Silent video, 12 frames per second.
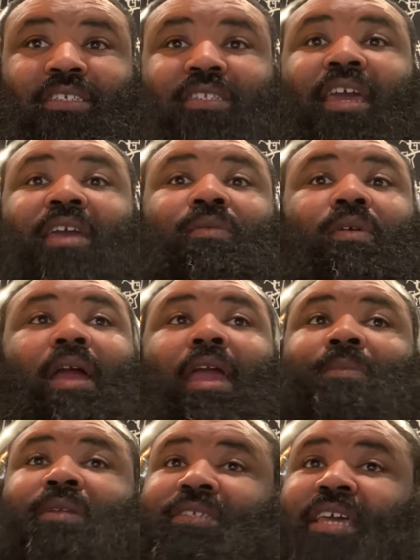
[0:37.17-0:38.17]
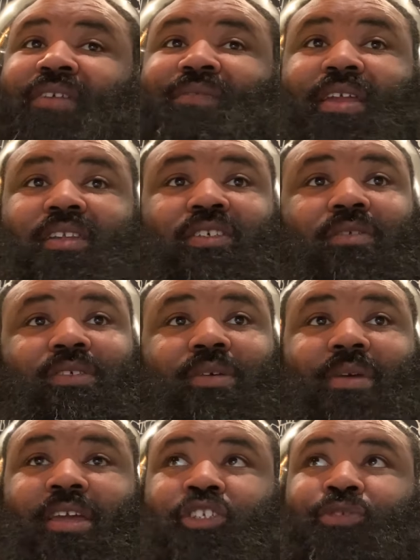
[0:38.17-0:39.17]
They were able to take advantage of some
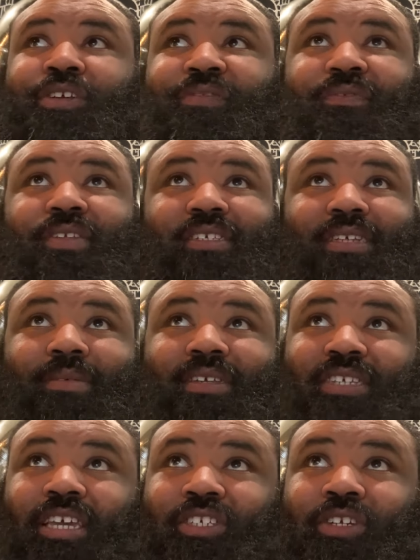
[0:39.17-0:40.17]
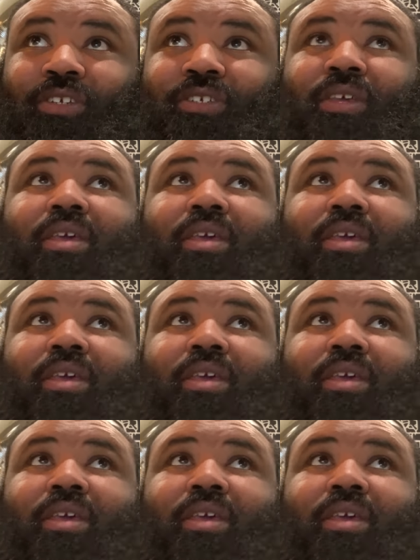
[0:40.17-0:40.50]
injuries for the 76ers.